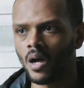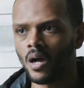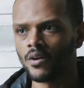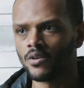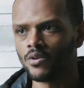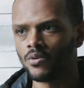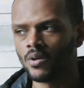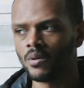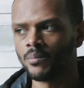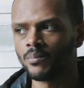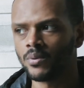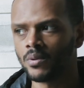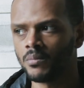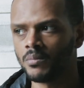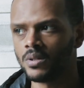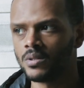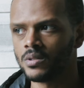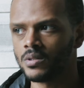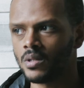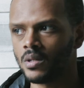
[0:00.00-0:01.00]
how you
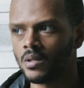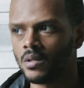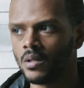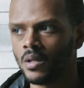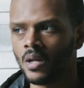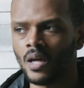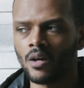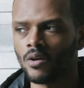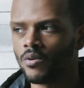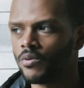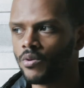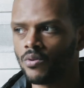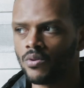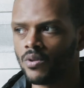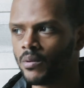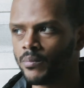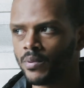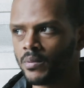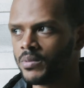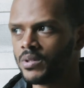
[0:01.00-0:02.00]
implement it. And I don't know
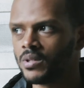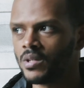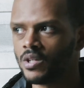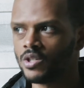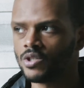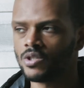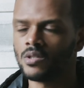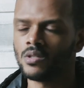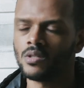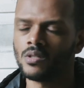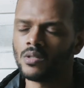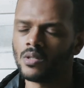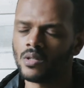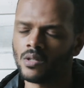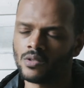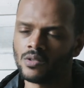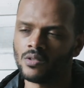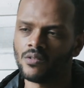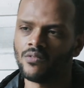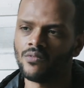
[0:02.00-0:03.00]
the implementation
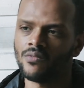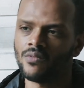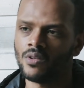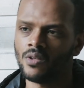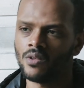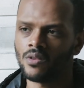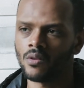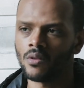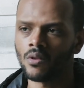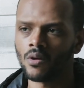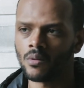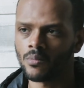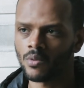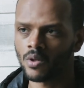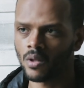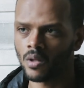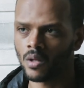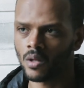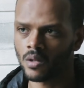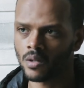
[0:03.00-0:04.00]
details of ETH Alarm
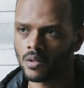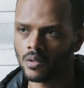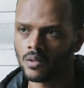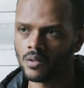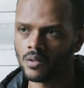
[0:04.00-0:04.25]
Clock.